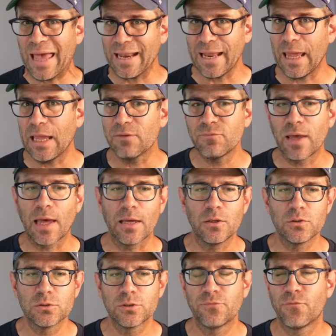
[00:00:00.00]
NA
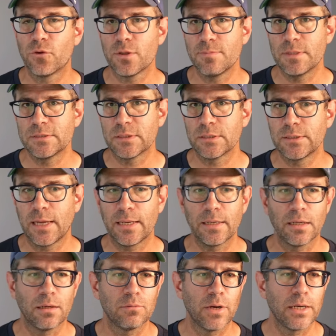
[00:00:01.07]
values for the missing
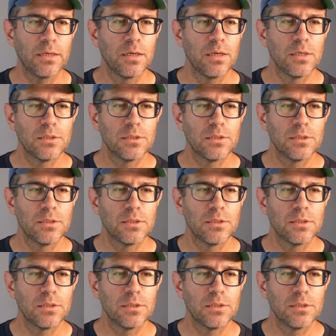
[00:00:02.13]
data, right?